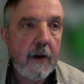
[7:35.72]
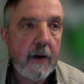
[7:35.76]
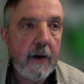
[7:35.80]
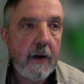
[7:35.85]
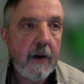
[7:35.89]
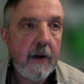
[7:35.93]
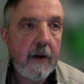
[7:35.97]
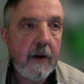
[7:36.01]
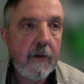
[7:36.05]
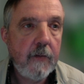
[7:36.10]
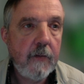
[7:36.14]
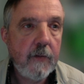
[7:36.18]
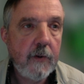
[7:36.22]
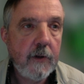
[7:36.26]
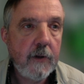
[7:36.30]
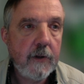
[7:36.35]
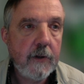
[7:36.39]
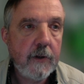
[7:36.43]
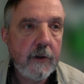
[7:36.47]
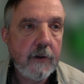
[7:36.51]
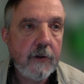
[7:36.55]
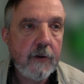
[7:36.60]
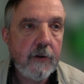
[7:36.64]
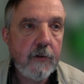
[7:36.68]
and we
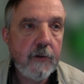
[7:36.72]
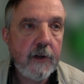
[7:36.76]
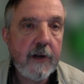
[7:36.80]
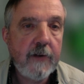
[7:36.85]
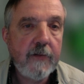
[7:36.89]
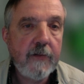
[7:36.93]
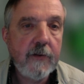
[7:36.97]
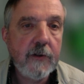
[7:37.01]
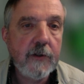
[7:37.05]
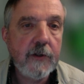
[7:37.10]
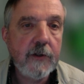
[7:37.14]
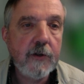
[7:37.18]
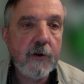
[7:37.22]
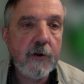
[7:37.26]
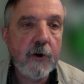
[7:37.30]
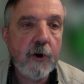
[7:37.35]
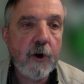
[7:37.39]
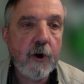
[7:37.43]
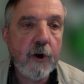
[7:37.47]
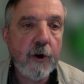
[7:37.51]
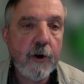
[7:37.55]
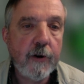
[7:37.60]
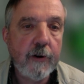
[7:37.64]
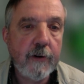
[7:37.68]
can do levels or
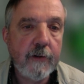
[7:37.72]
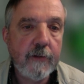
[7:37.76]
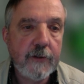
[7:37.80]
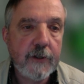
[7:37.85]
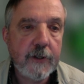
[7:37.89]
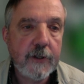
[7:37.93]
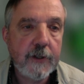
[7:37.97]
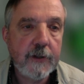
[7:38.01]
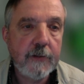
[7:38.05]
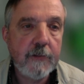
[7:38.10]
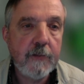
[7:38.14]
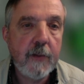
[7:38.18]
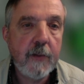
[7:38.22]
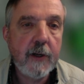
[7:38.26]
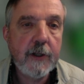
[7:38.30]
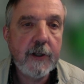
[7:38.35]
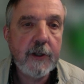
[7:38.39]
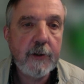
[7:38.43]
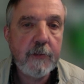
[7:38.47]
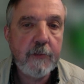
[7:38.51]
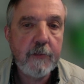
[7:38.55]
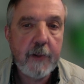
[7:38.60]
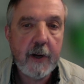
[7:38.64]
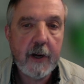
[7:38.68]
curves. It's
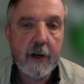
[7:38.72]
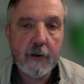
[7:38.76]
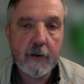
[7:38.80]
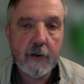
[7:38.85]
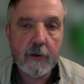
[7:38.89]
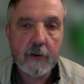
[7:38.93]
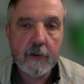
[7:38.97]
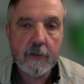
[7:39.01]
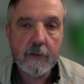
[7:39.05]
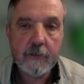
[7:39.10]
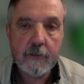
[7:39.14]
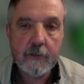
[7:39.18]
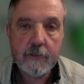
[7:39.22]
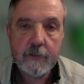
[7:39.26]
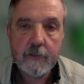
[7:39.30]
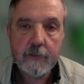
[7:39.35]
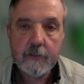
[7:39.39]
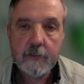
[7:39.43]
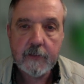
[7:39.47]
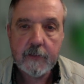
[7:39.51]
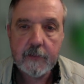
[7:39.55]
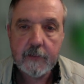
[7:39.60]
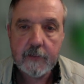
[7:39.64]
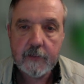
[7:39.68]
much better
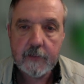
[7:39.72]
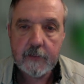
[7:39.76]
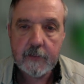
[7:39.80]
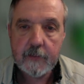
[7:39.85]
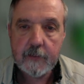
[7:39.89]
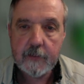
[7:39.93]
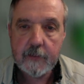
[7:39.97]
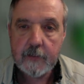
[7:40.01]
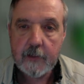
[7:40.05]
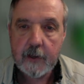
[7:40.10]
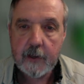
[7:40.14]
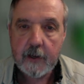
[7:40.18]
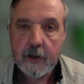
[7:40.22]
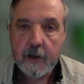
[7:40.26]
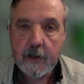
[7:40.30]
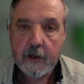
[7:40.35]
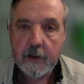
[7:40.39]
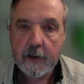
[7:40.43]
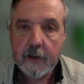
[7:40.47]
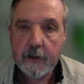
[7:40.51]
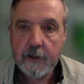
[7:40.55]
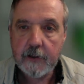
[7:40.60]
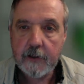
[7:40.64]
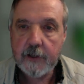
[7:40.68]

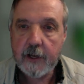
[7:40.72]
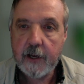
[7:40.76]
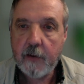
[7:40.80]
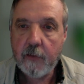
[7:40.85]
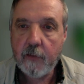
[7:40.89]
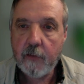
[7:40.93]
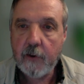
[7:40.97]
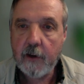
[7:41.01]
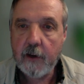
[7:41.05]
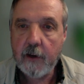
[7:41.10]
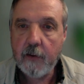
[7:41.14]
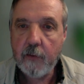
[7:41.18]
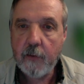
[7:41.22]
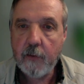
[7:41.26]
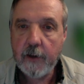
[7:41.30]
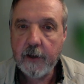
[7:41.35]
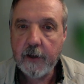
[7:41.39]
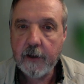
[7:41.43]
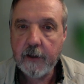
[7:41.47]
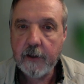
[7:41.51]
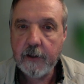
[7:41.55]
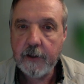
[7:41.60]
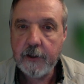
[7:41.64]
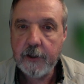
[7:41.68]
because that way we
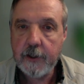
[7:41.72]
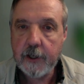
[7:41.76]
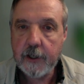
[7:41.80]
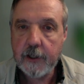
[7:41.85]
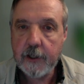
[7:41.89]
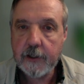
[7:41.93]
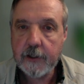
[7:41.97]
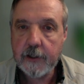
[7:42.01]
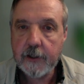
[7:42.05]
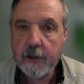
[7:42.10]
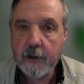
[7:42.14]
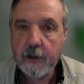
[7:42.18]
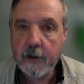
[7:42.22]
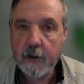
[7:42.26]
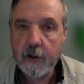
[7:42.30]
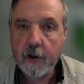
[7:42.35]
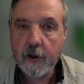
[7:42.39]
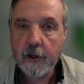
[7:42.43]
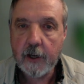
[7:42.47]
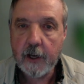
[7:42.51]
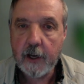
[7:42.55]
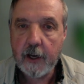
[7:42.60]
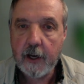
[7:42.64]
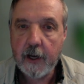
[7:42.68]
could just
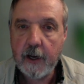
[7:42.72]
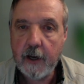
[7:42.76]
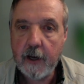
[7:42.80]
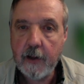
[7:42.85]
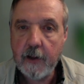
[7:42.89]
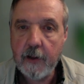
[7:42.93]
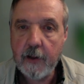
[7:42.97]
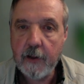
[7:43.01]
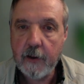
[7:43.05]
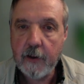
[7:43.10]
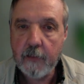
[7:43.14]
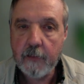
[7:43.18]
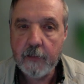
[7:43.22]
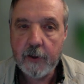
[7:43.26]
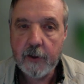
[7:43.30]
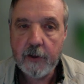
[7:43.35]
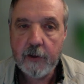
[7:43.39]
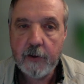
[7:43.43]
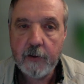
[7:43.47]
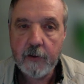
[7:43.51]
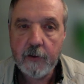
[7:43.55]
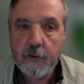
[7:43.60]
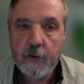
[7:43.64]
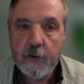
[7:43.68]
look at the
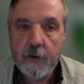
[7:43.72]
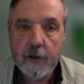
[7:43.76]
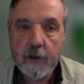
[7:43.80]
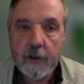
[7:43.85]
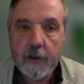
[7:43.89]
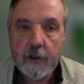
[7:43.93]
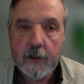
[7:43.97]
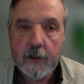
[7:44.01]
blue